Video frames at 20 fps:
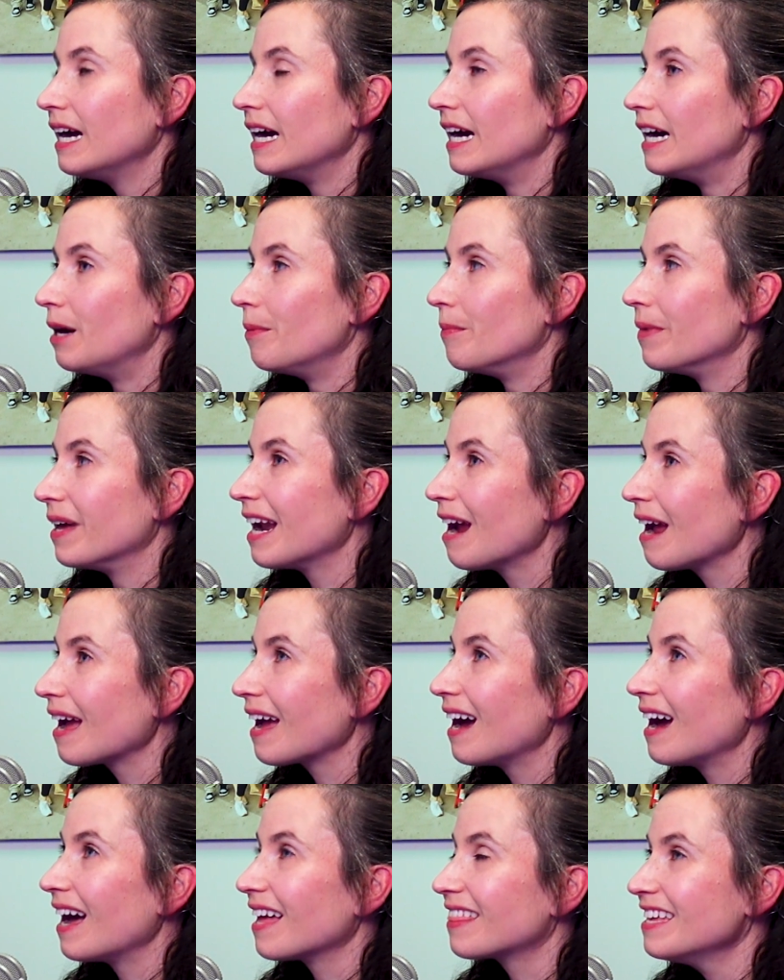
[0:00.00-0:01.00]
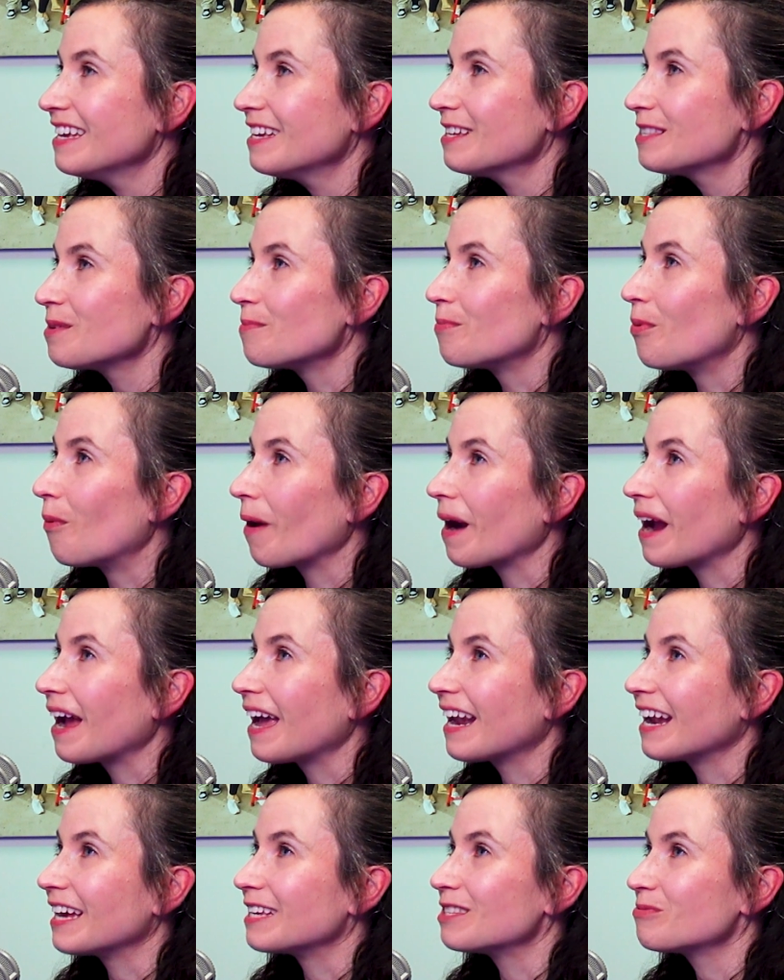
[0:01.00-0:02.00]
And I think it's
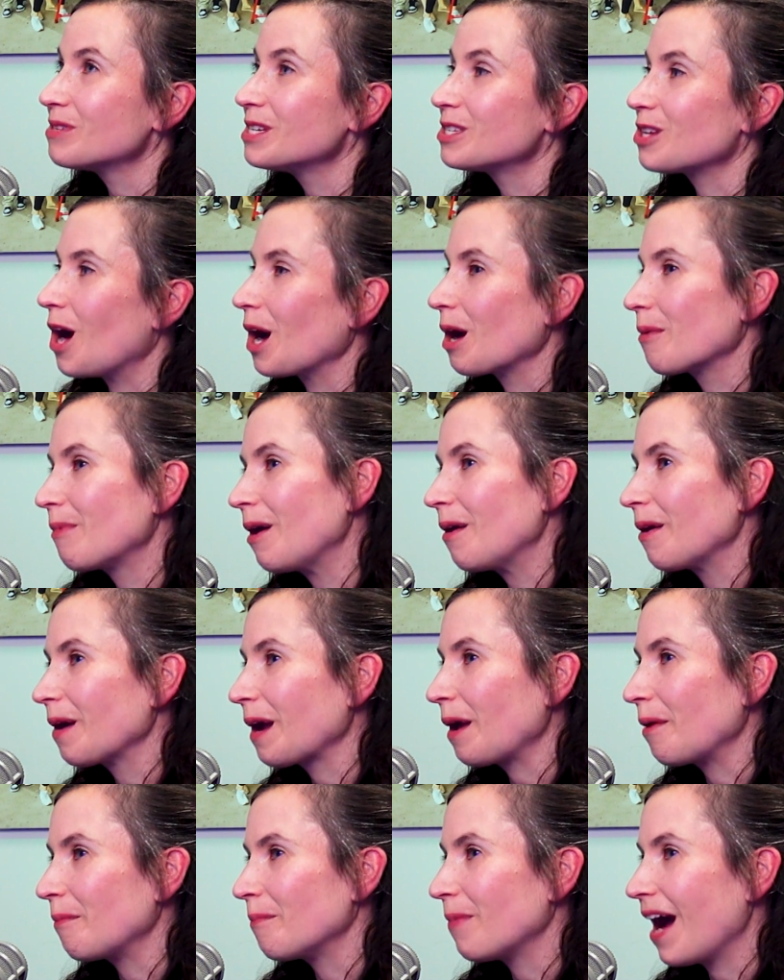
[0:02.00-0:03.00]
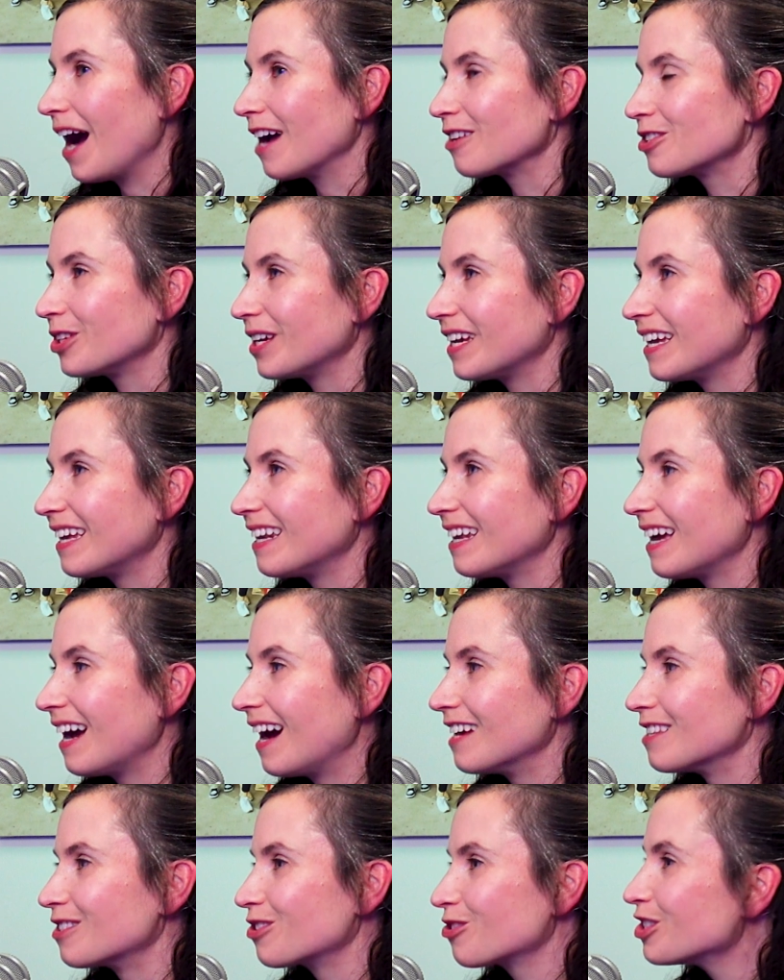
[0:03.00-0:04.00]
important as we talk about compassion
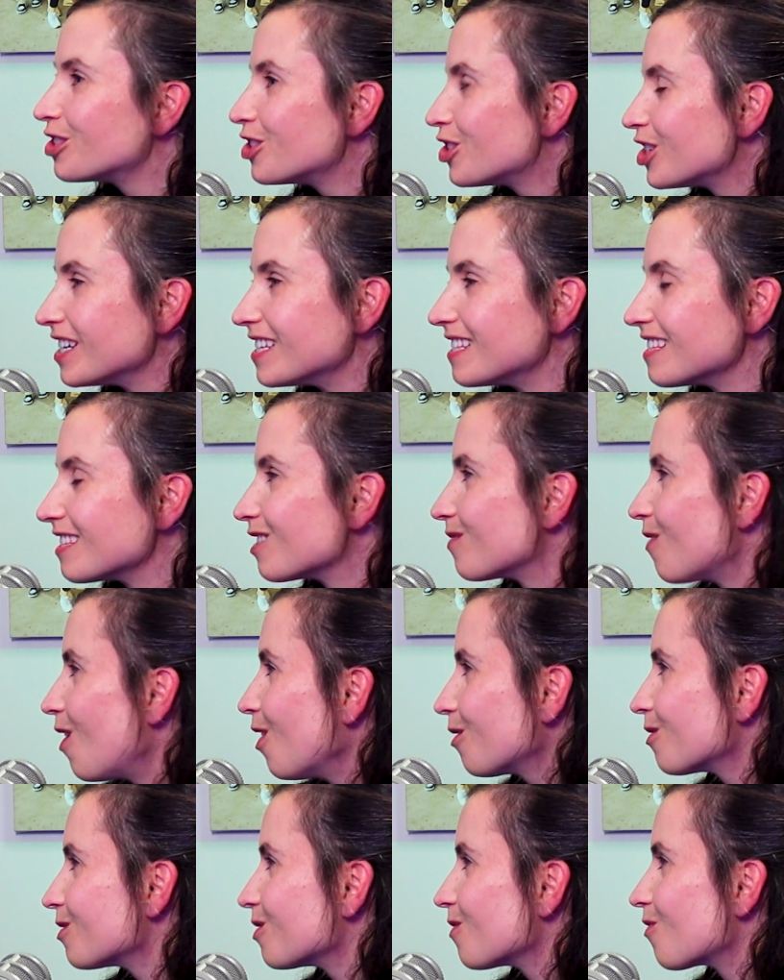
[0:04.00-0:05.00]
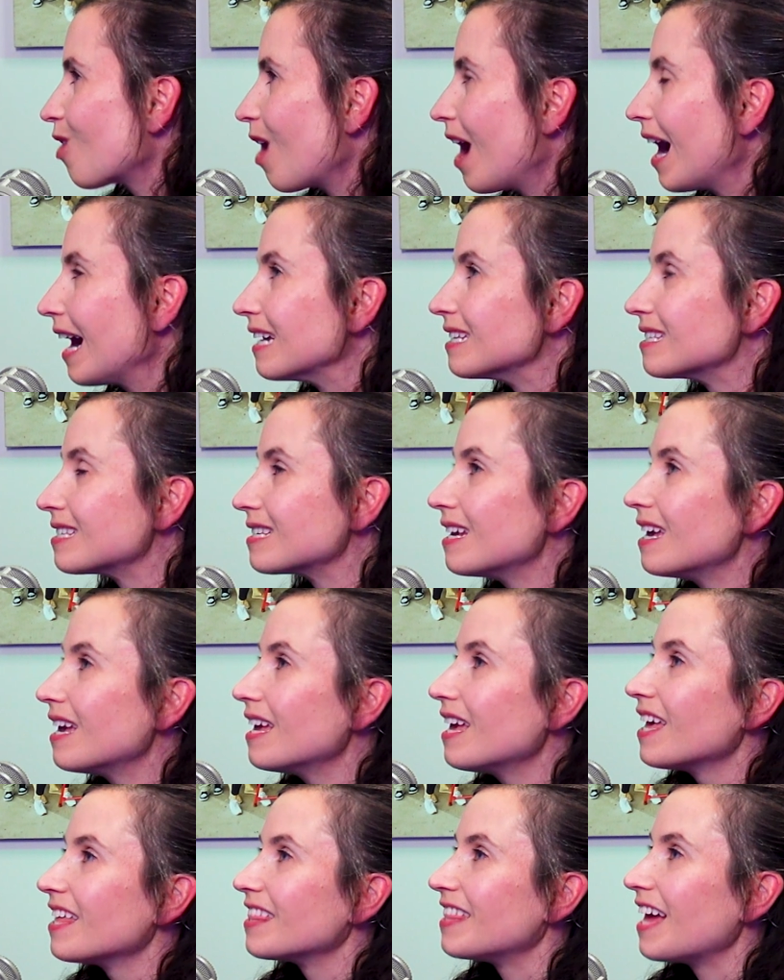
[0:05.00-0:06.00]
as Christians, as followers of Christ,
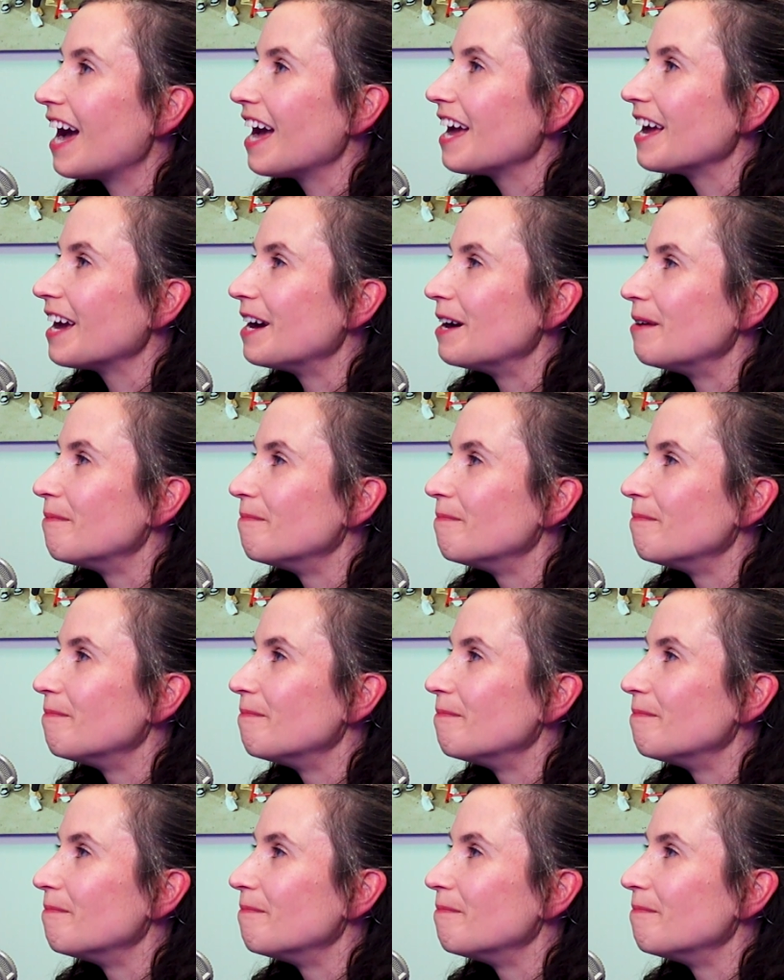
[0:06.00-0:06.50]
that